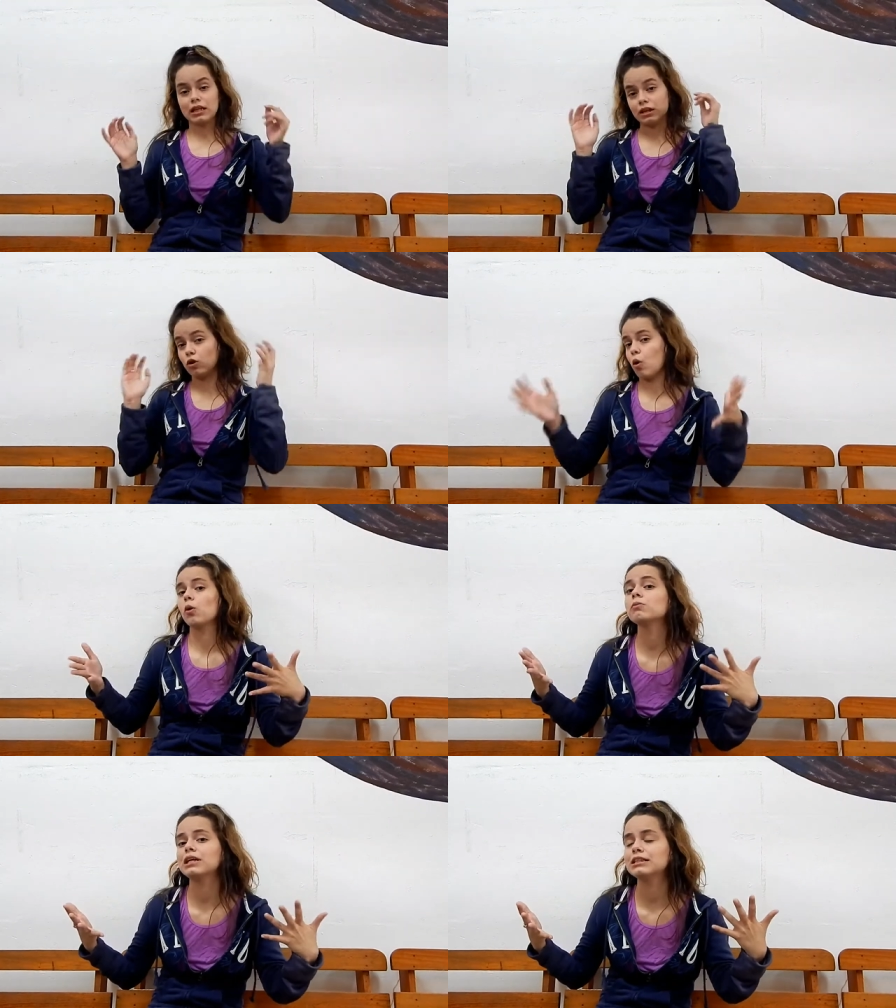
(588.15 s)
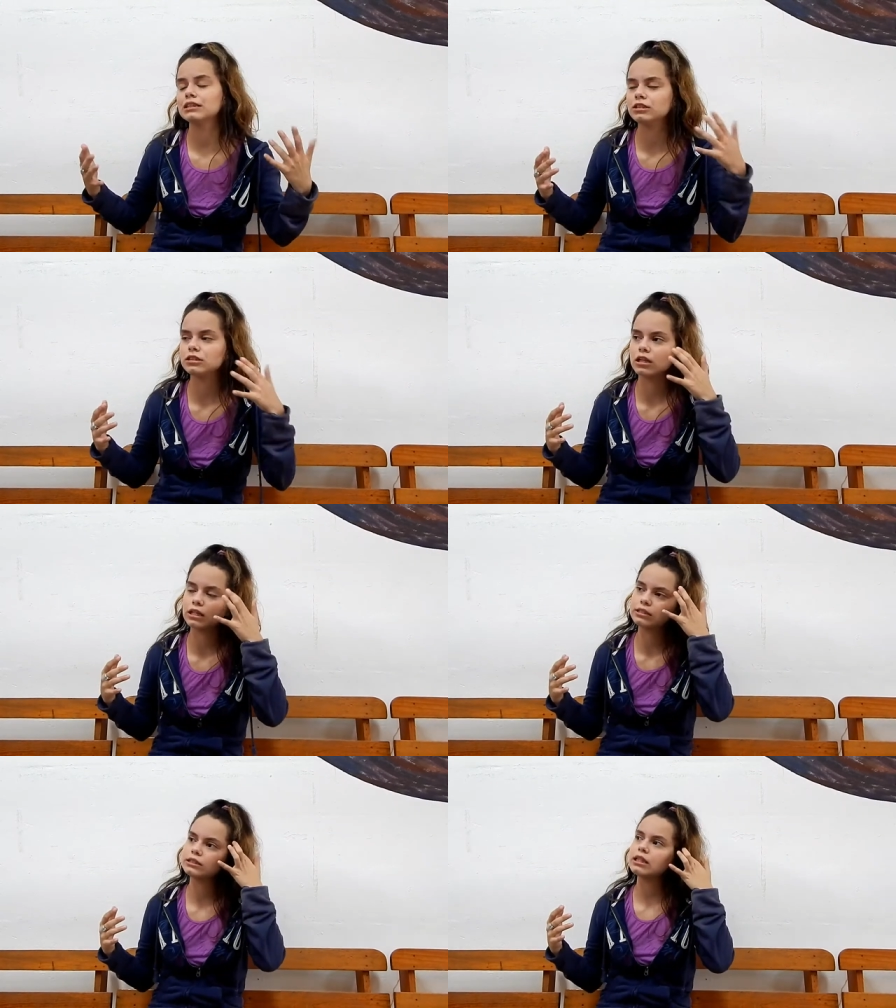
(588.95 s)
that caught my attention,
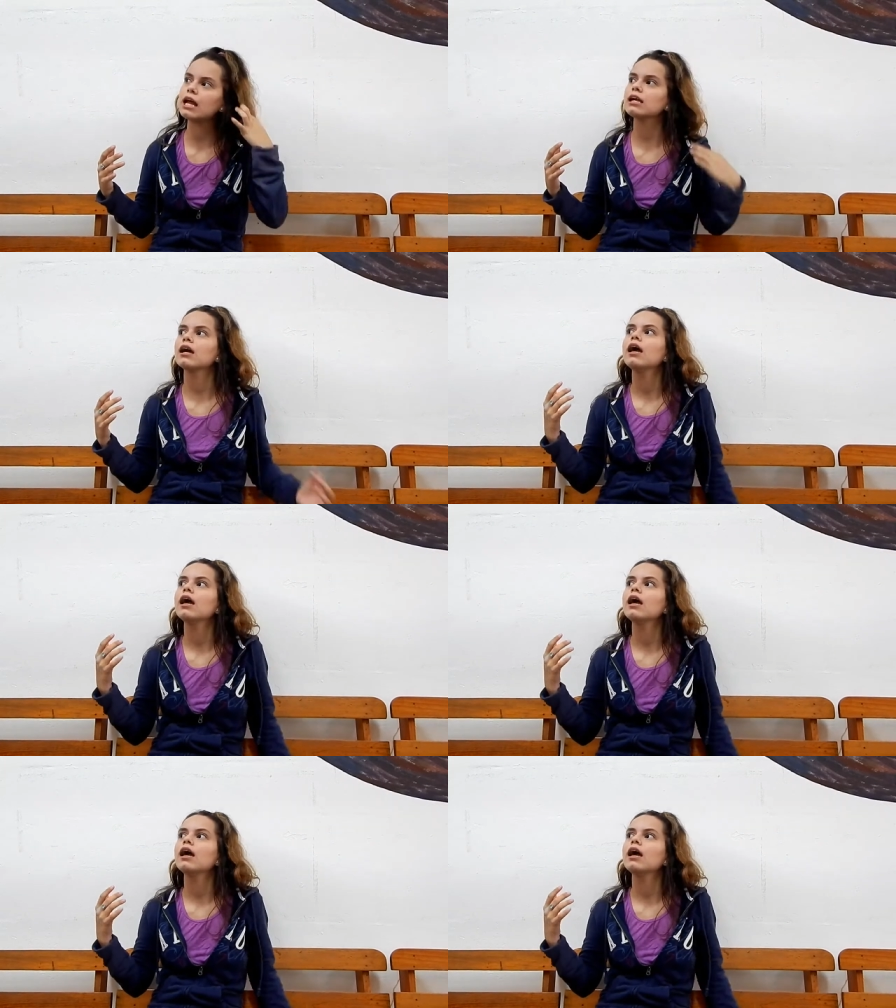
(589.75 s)
it's like